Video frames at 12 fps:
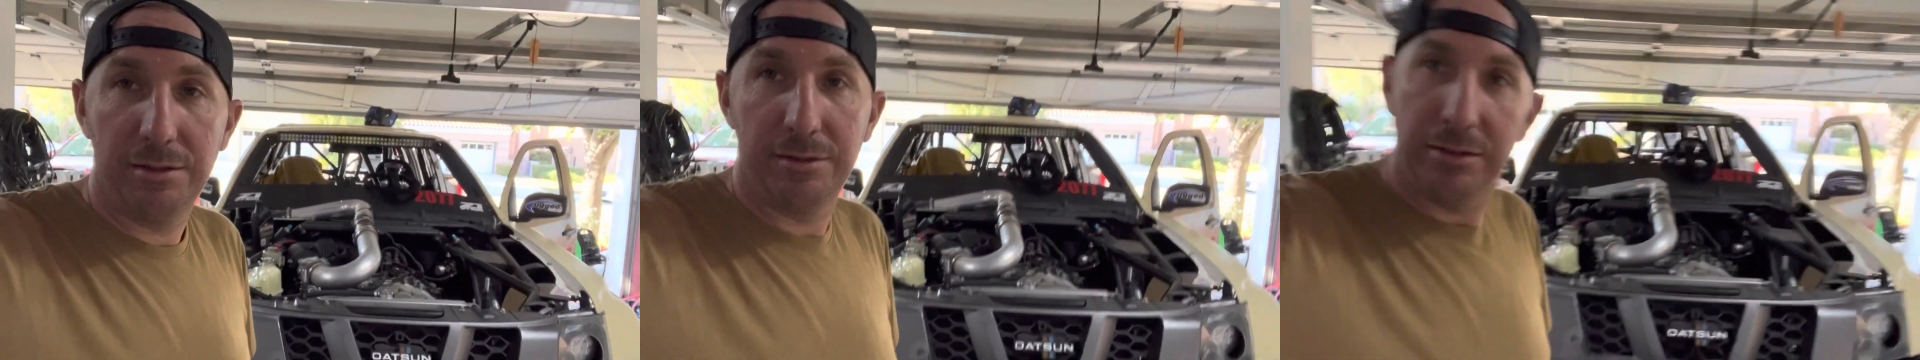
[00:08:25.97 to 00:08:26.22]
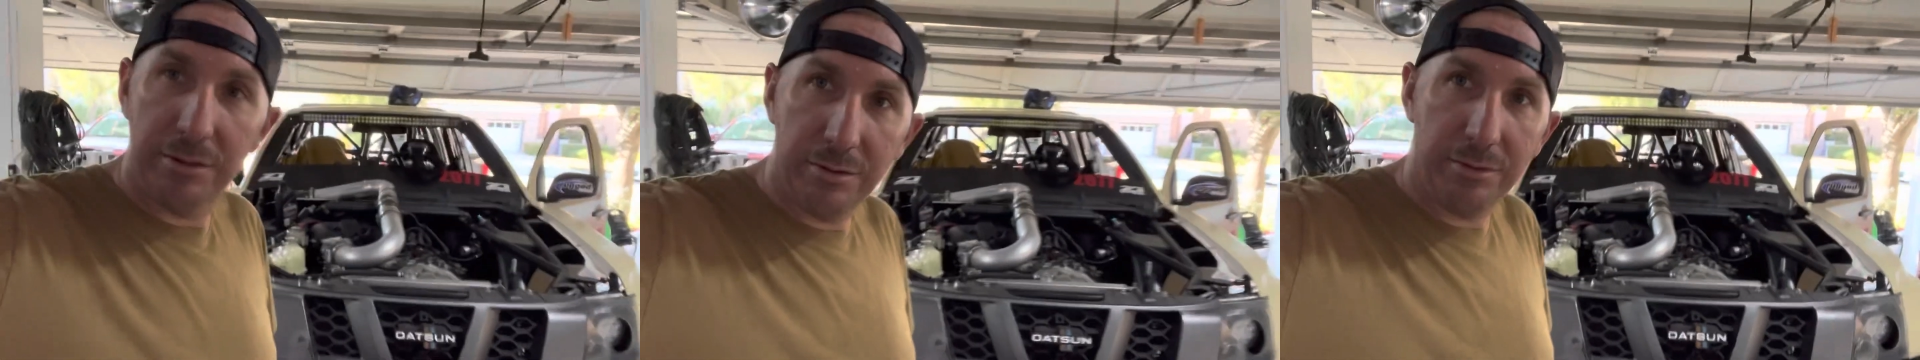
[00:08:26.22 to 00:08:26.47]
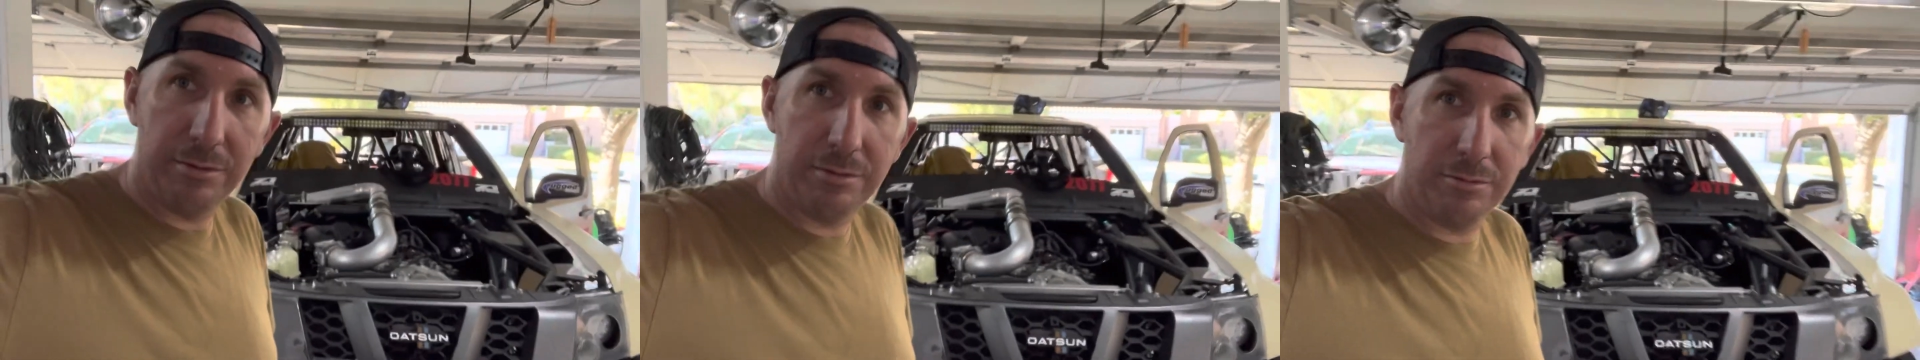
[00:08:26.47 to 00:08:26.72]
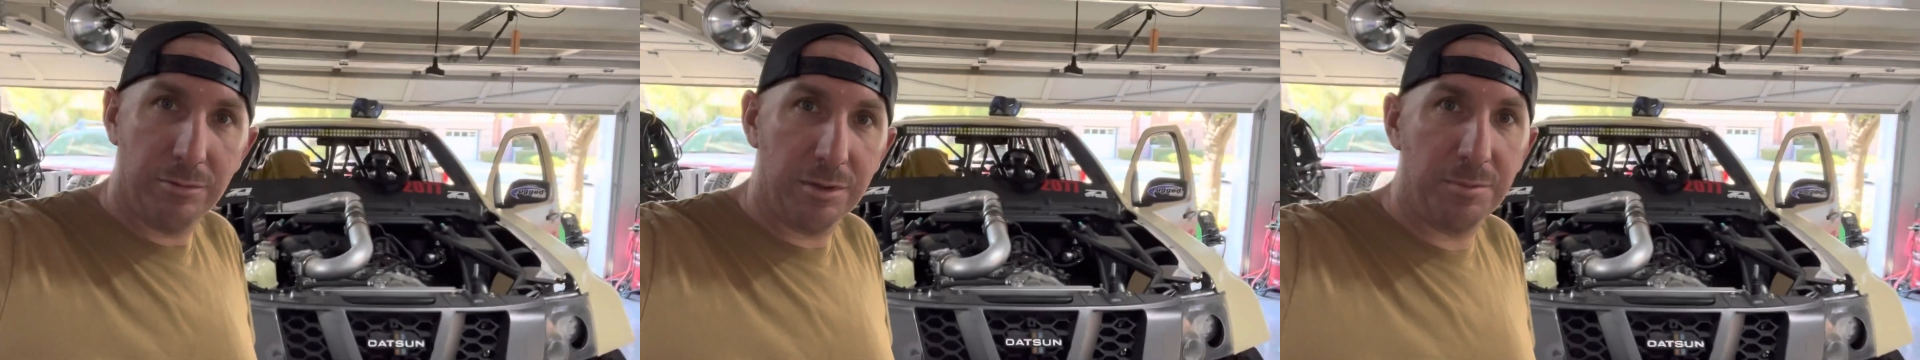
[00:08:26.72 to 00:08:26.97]
to
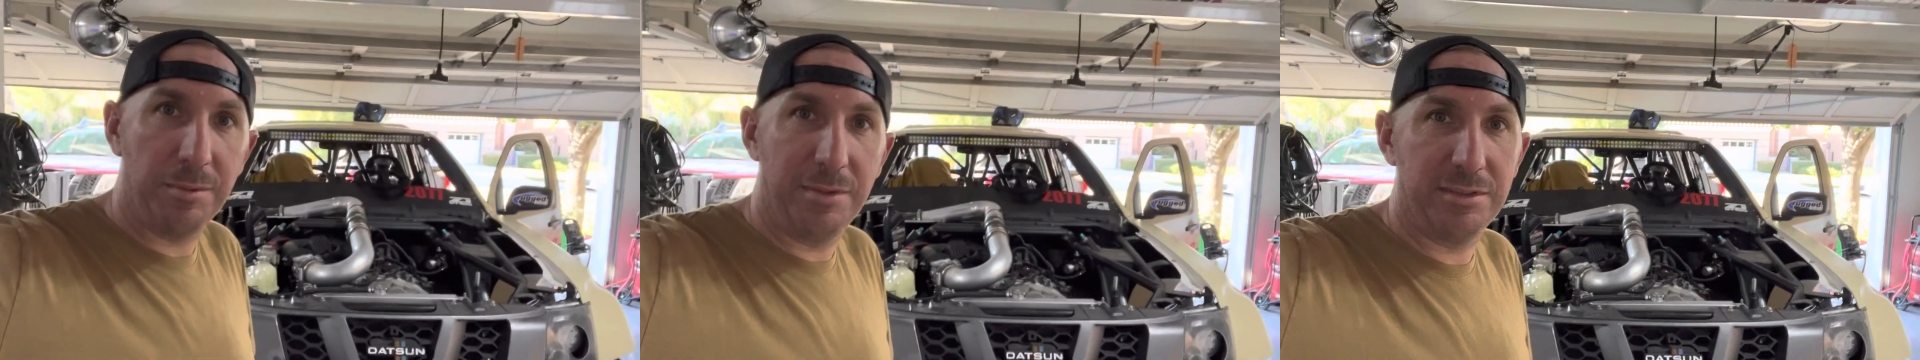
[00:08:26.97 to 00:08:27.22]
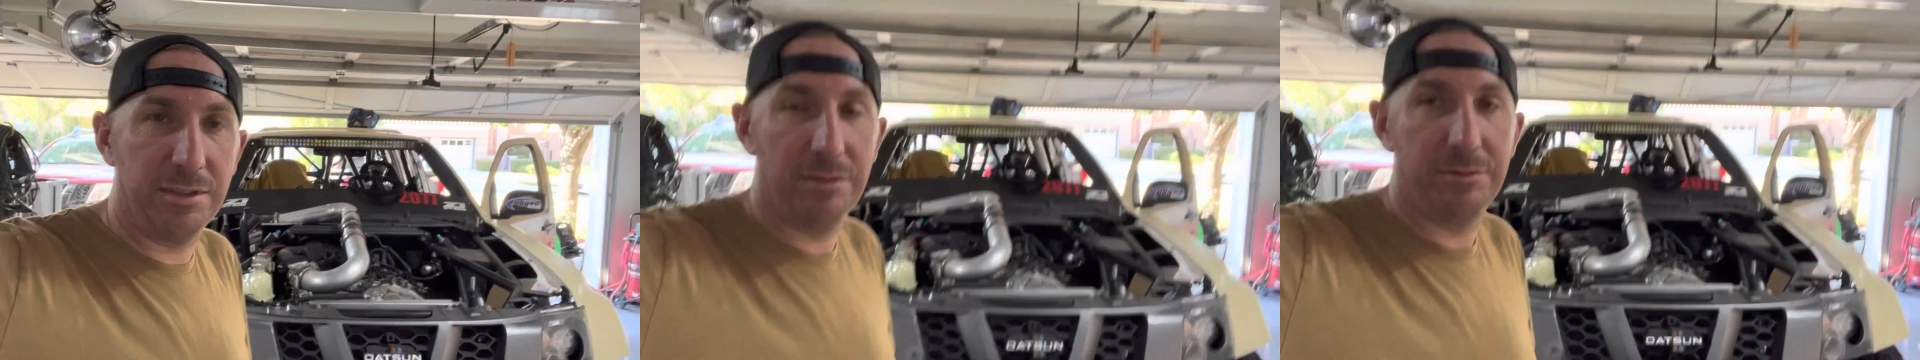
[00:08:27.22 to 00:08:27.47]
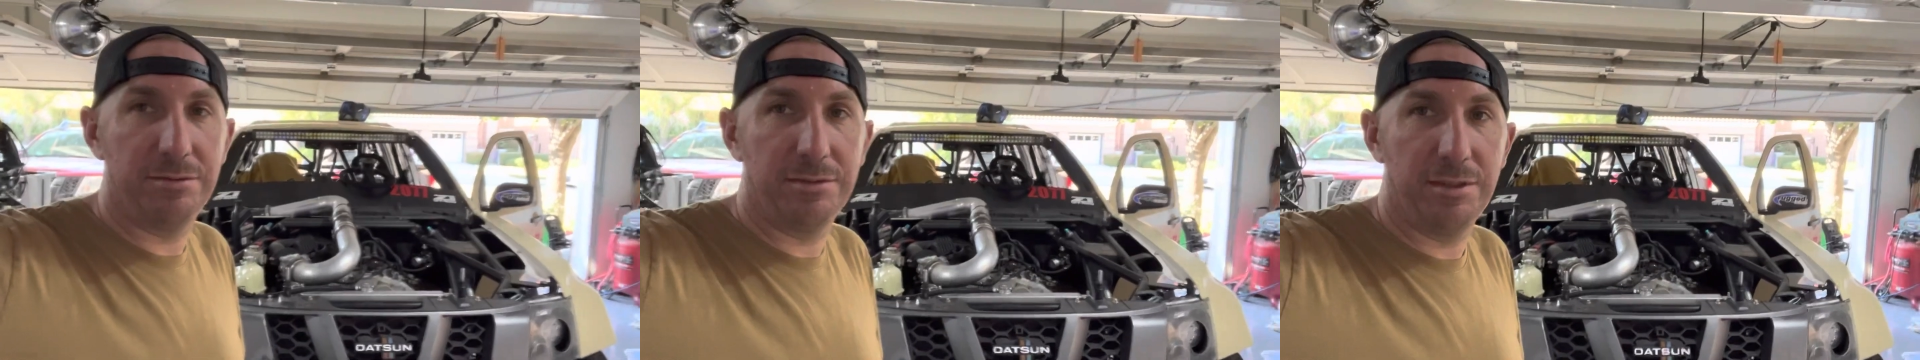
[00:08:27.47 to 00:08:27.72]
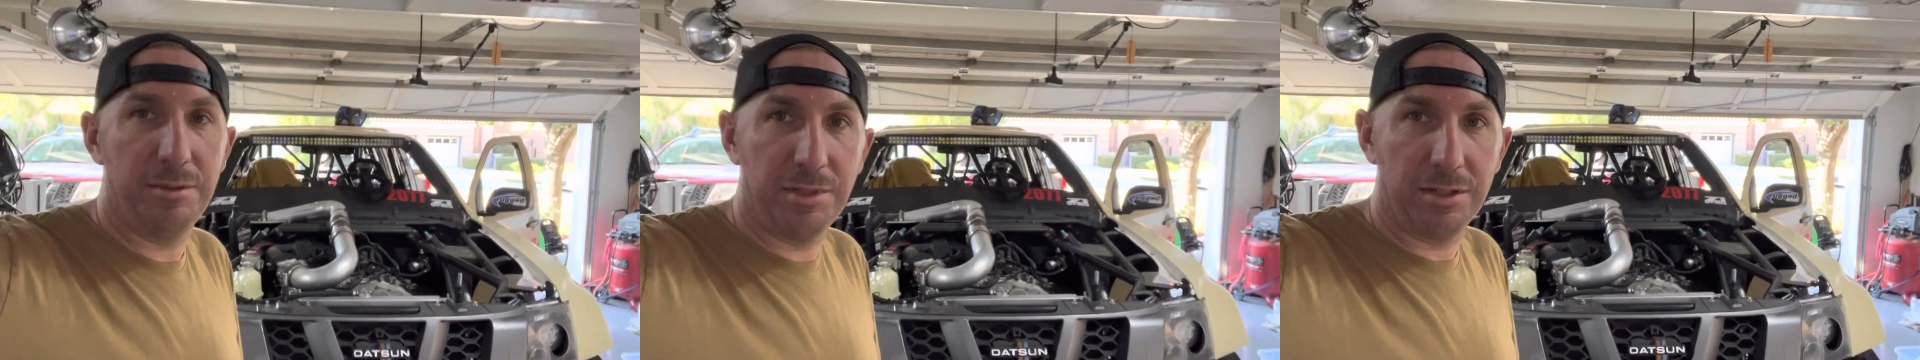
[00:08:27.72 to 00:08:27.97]
work by myself
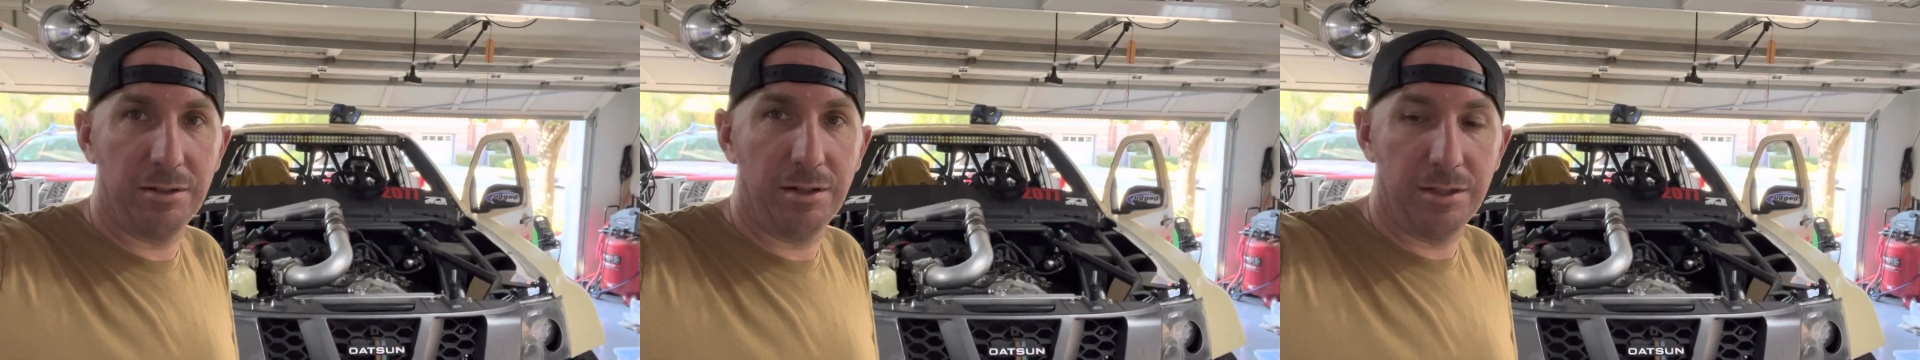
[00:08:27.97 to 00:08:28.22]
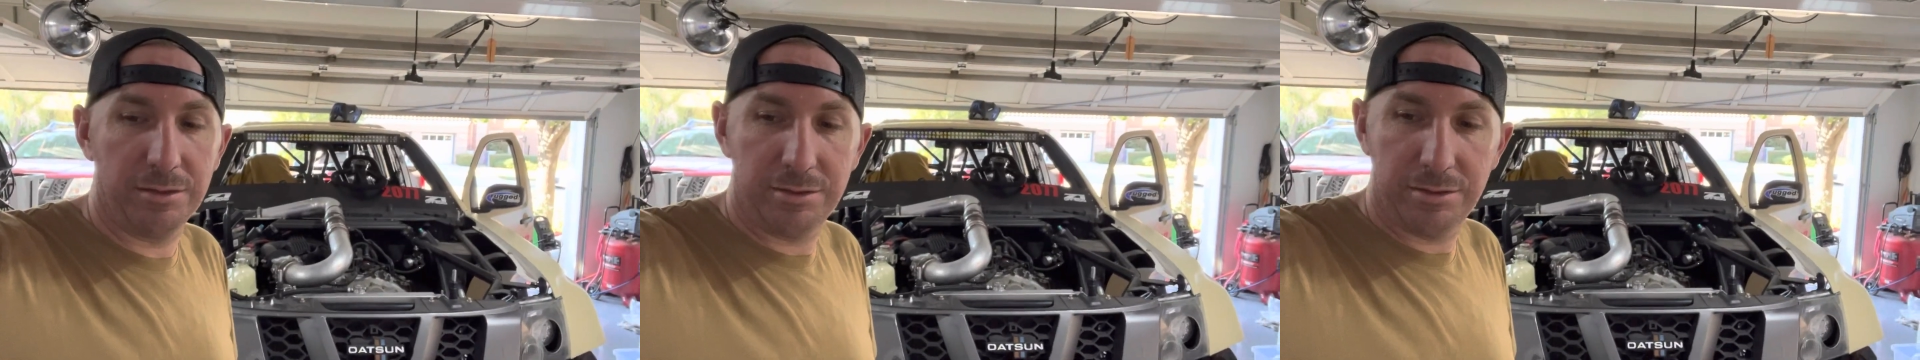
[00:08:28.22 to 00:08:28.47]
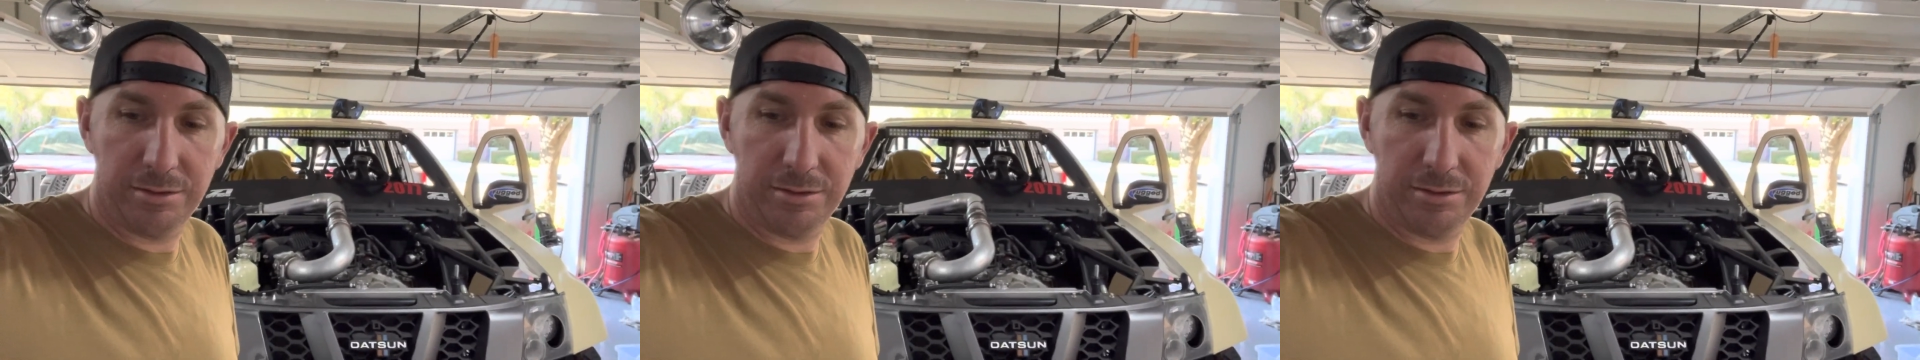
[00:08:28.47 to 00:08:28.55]
in my garage.